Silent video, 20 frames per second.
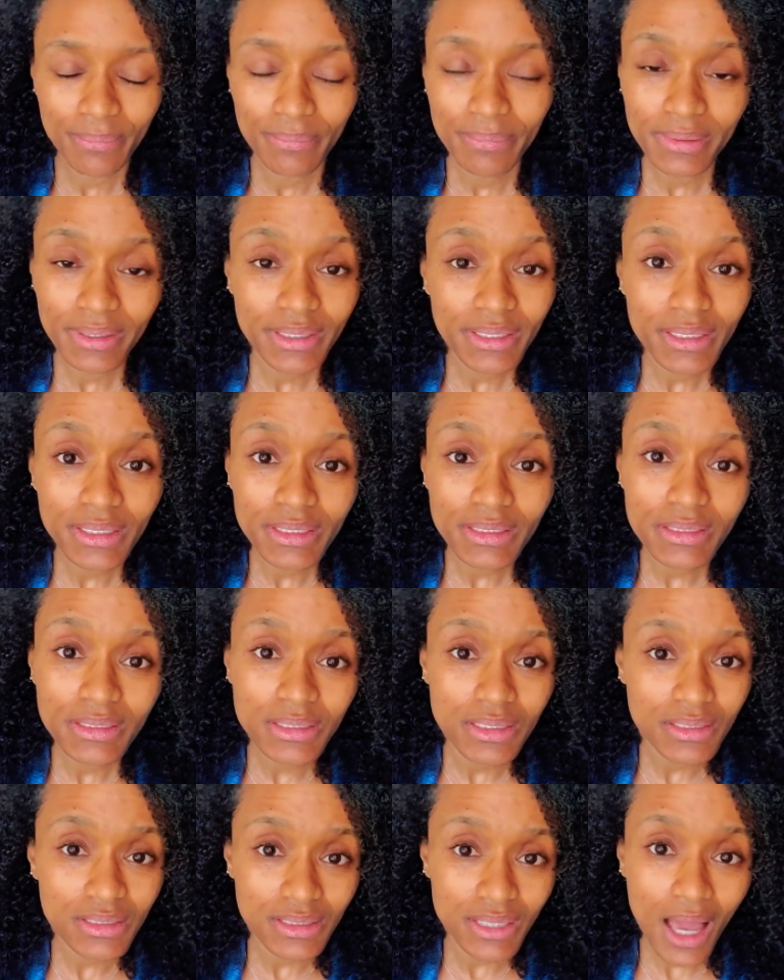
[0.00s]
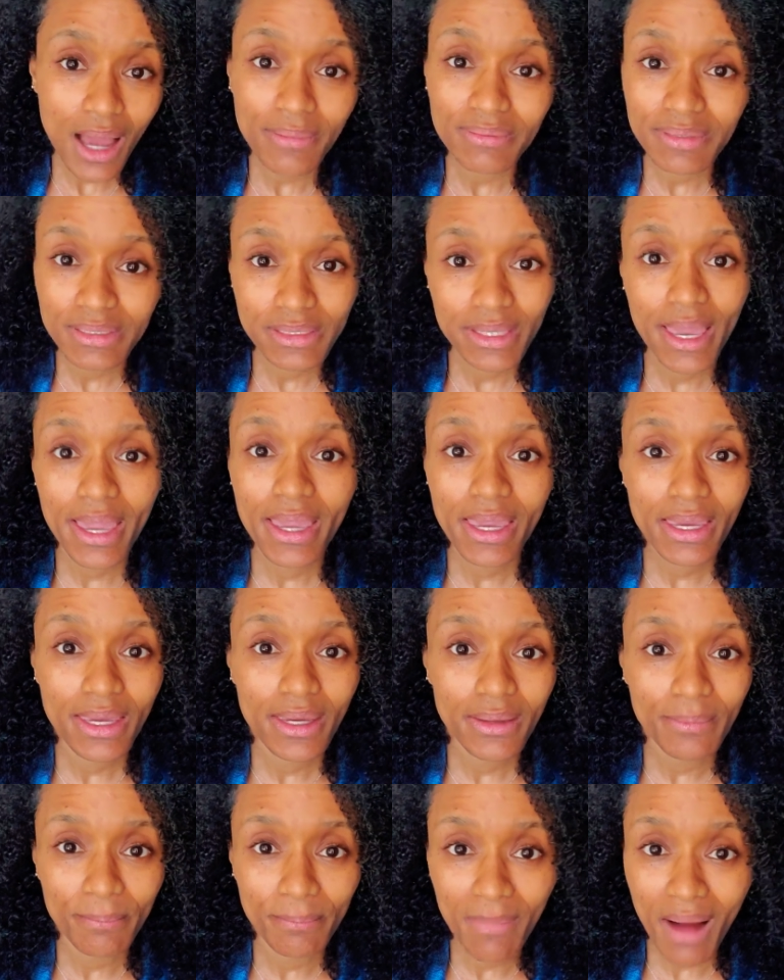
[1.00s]
Please stop
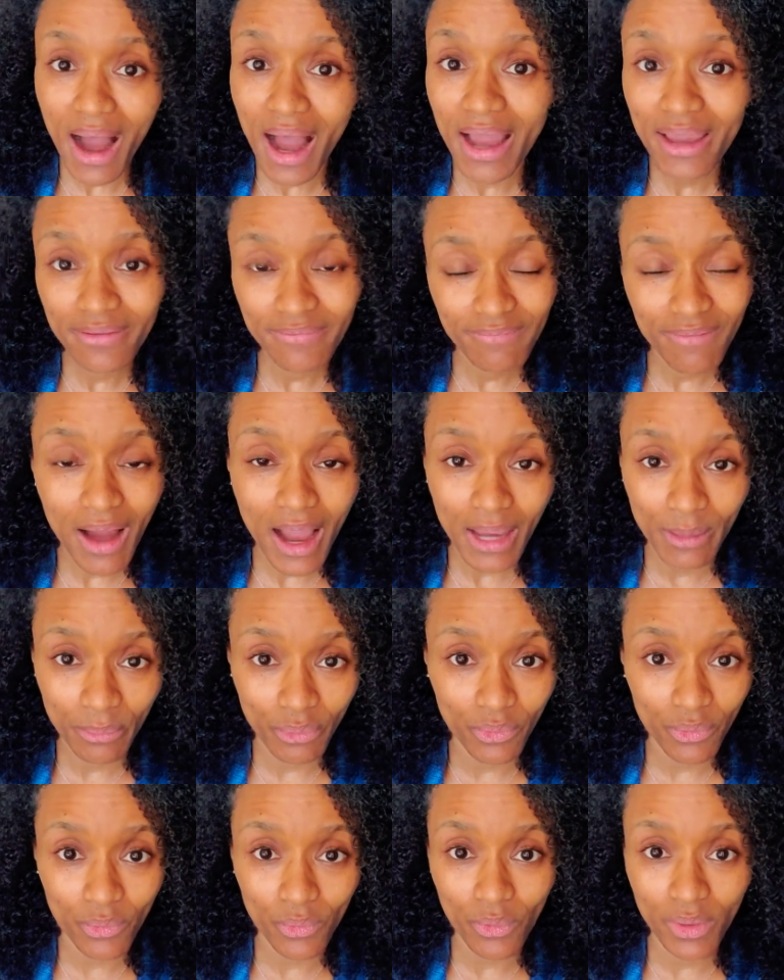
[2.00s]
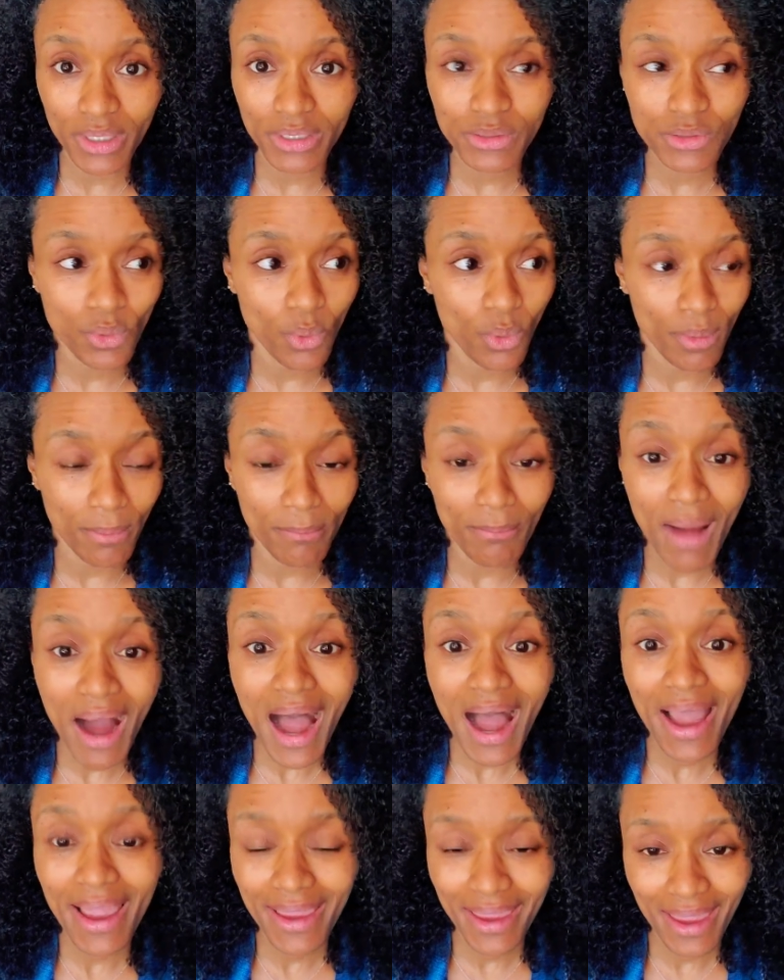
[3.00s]
saying my fibroids or
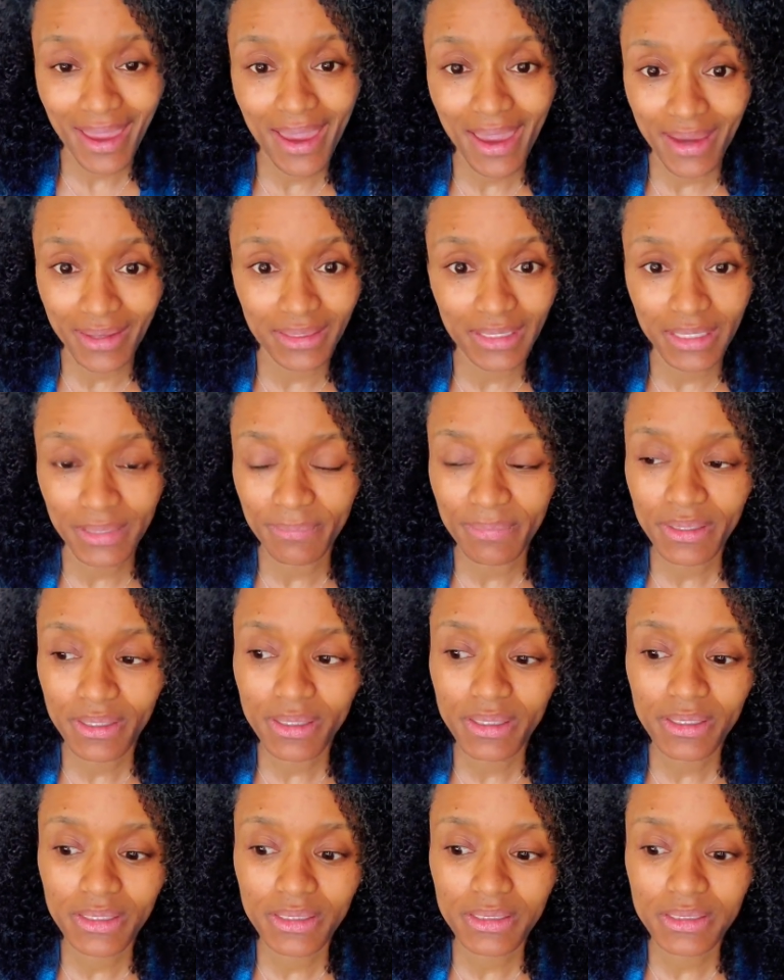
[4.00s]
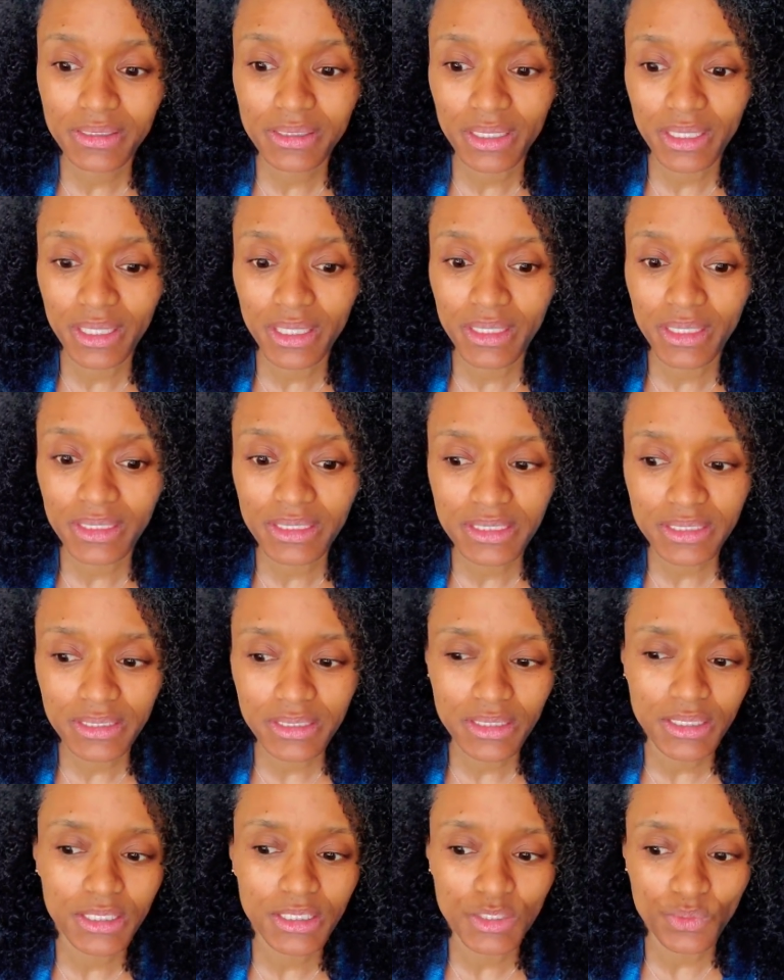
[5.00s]
my acne, because in a
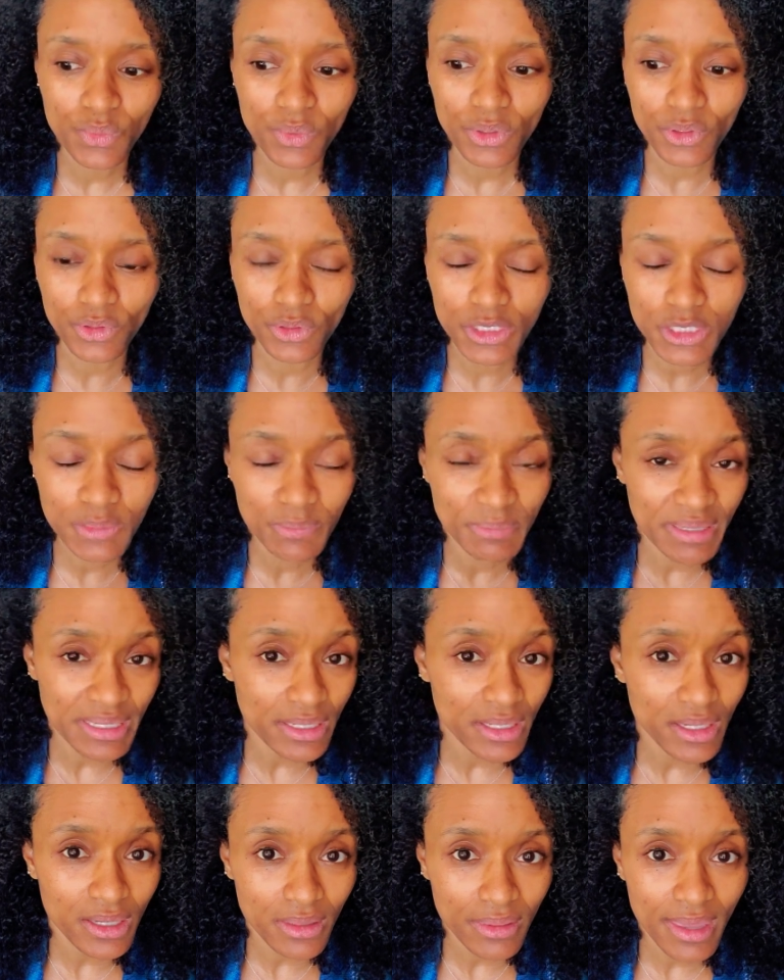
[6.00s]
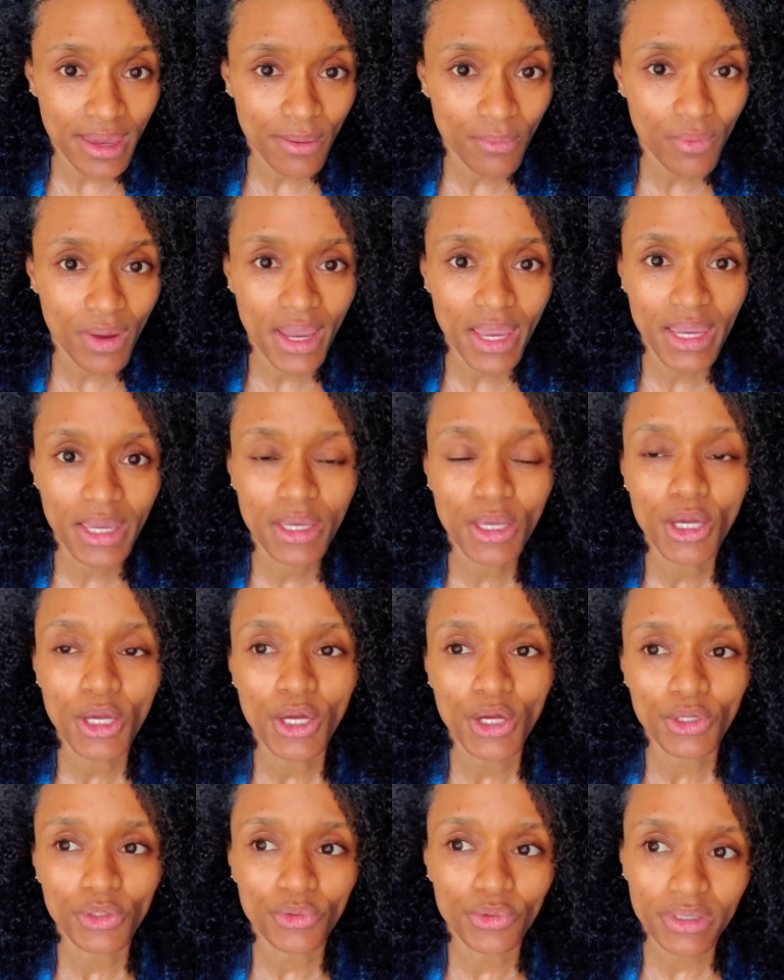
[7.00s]
sense, when you're speaking that way,
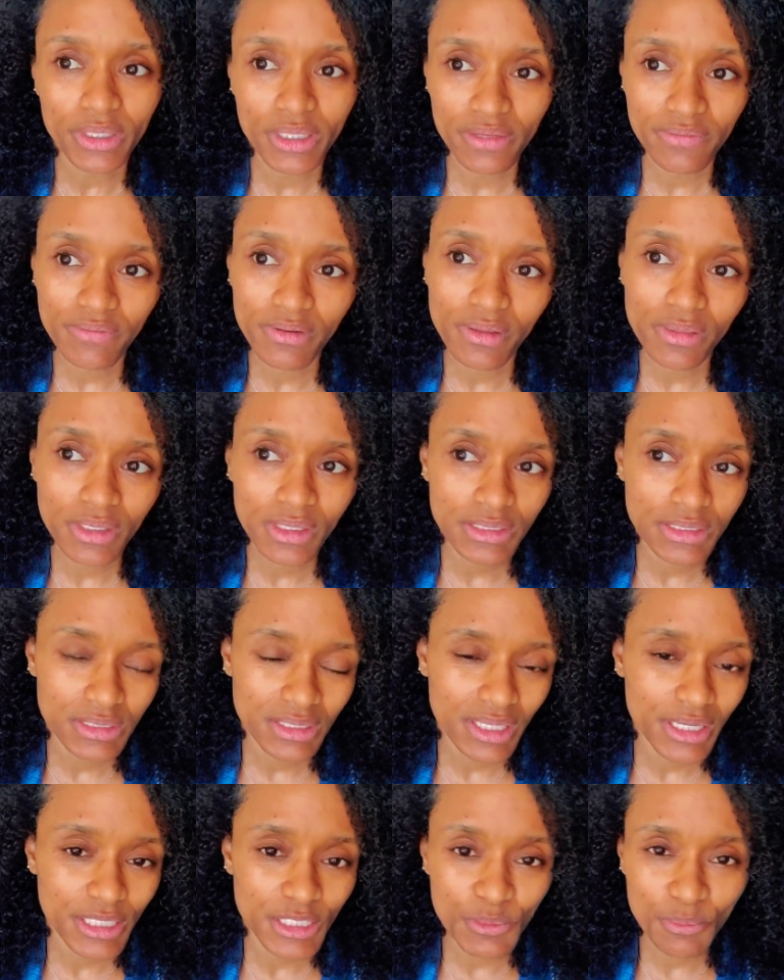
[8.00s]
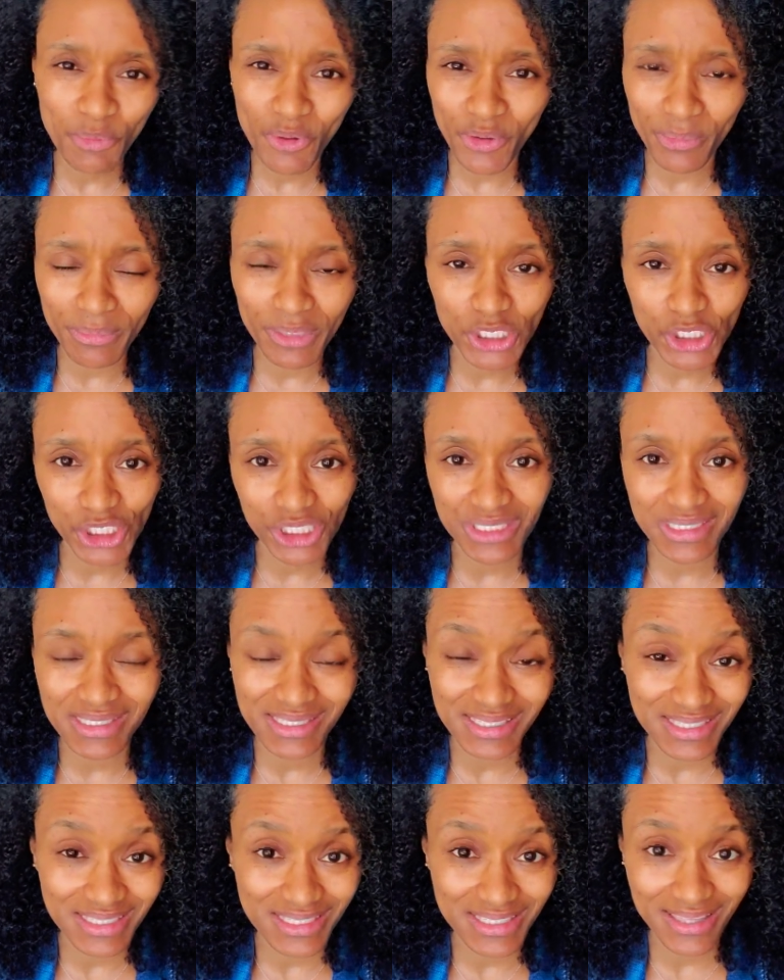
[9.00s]
you're giving these things permission
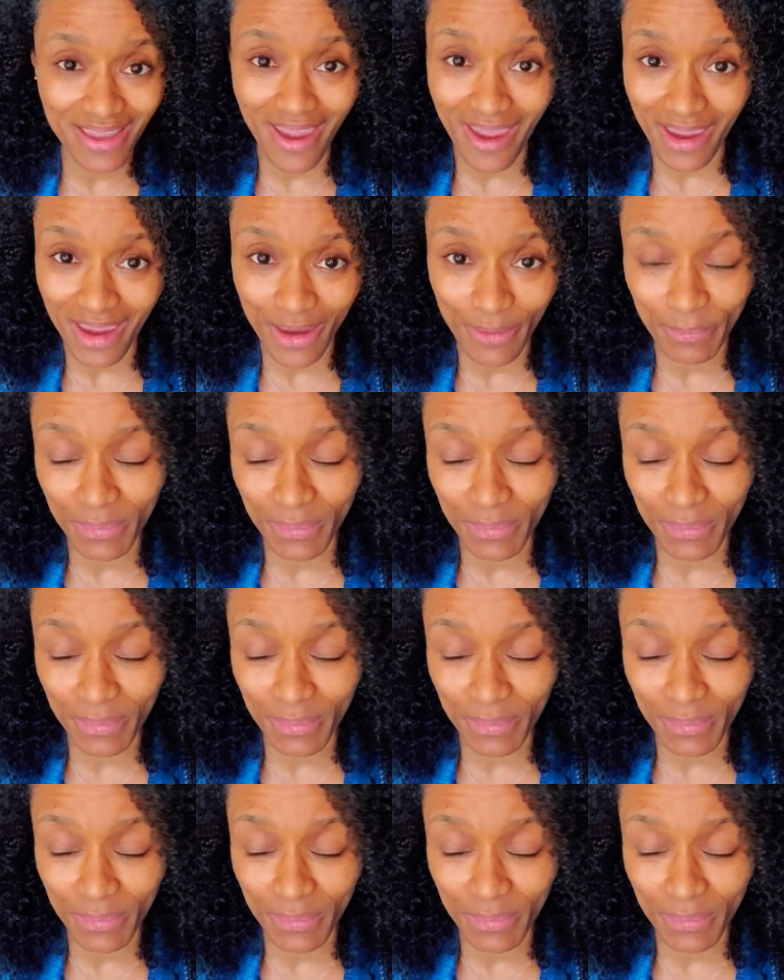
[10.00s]
to stay.